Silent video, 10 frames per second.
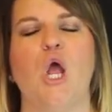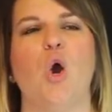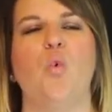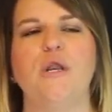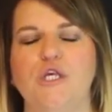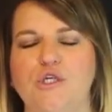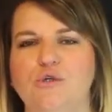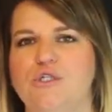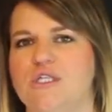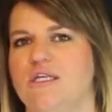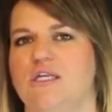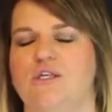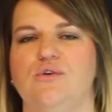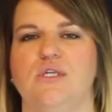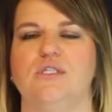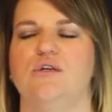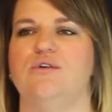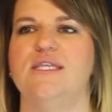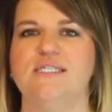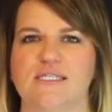One huge thing that you can do,
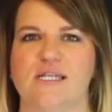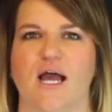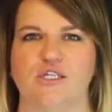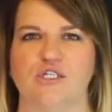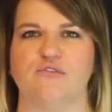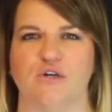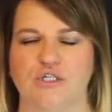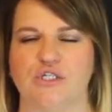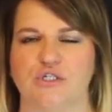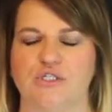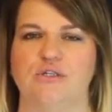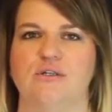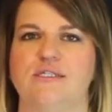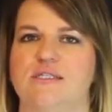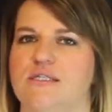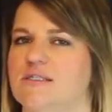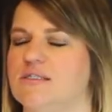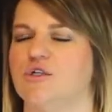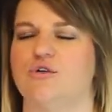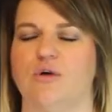and this is not just first year students, this is
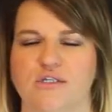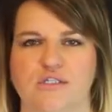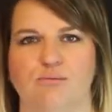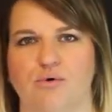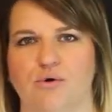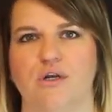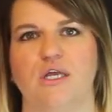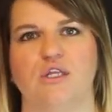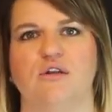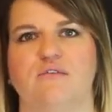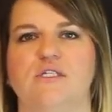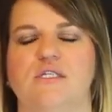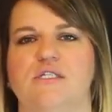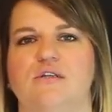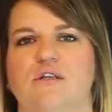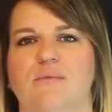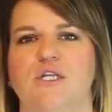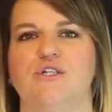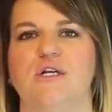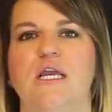across the board in university student
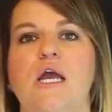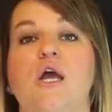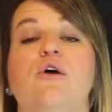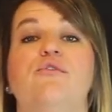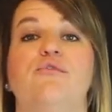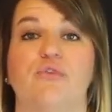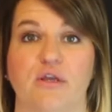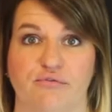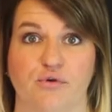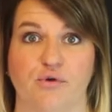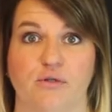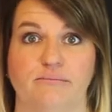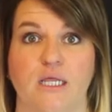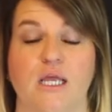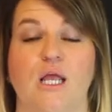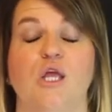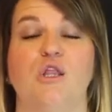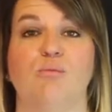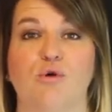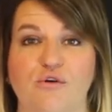ministry, free food.
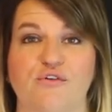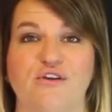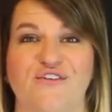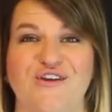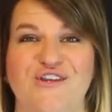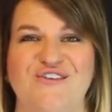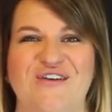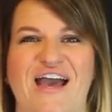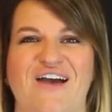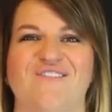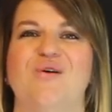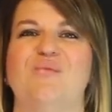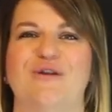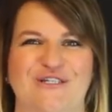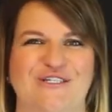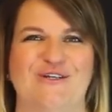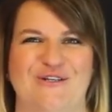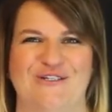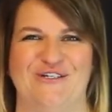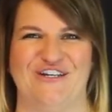The more free food you have, the more
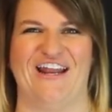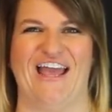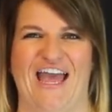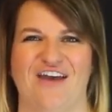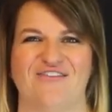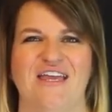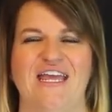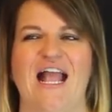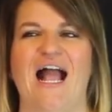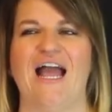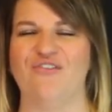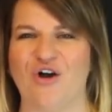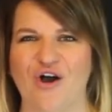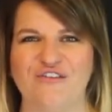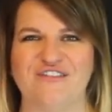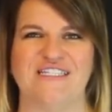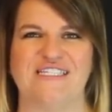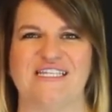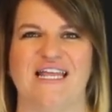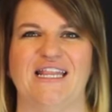students you're going to have. I've often
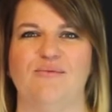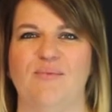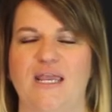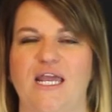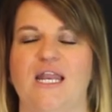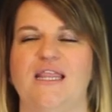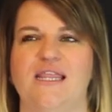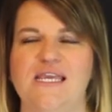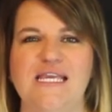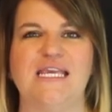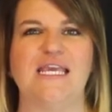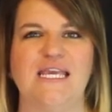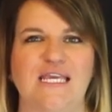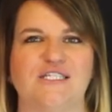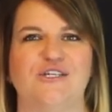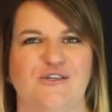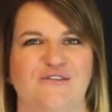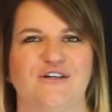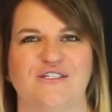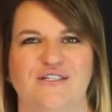said that, the key to
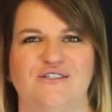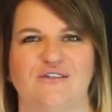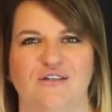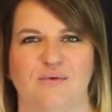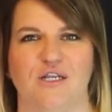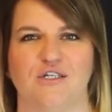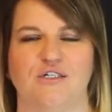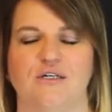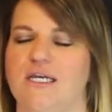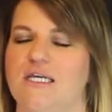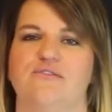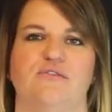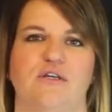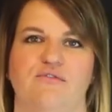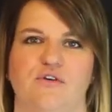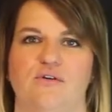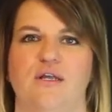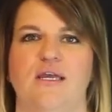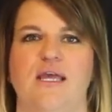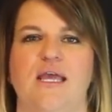university student ministry is free food.
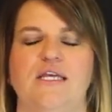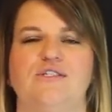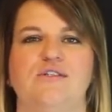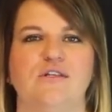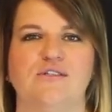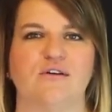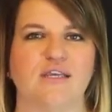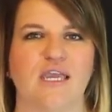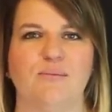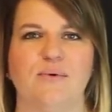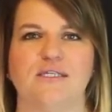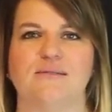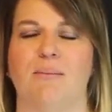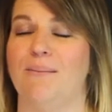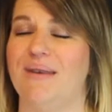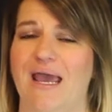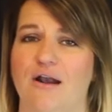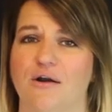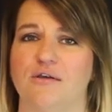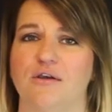Students are on campus, mom and dad
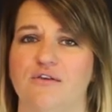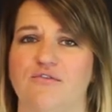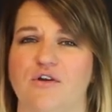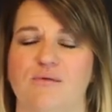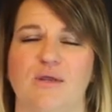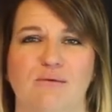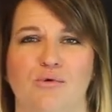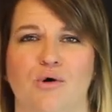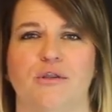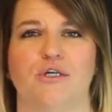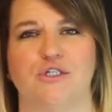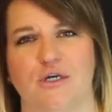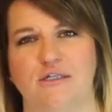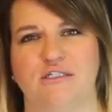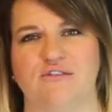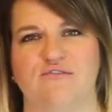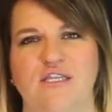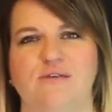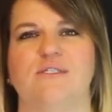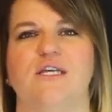aren't cooking for them anymore, they're struggling to
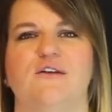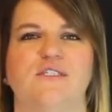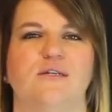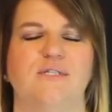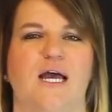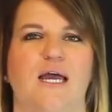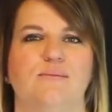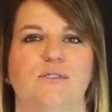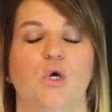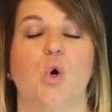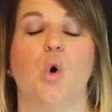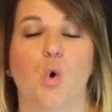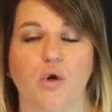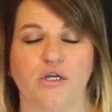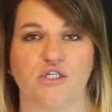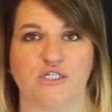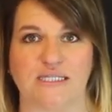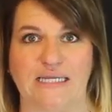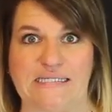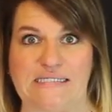feed themselves sometimes, or they're just
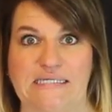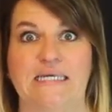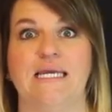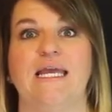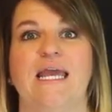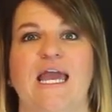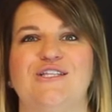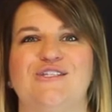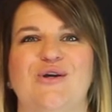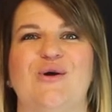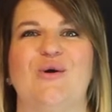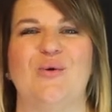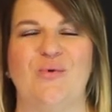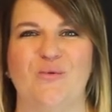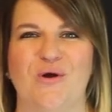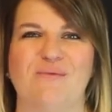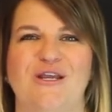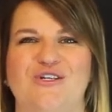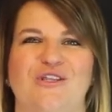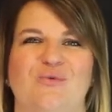lazy. And so we want to
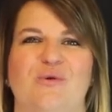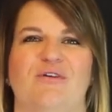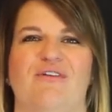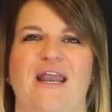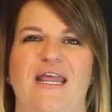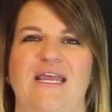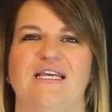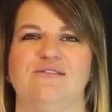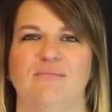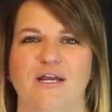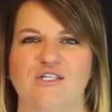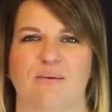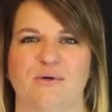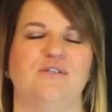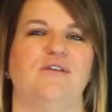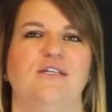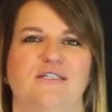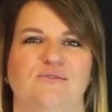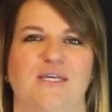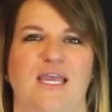make sure that we're providing as much opportunity
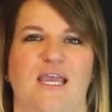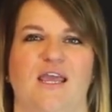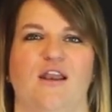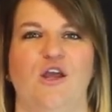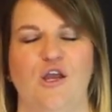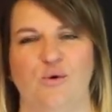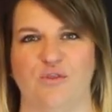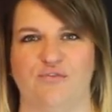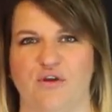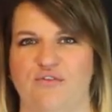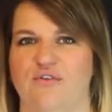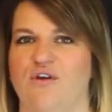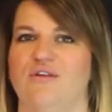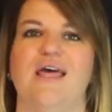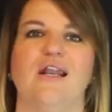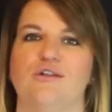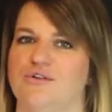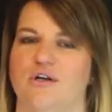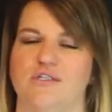as we can with free food. That'll draw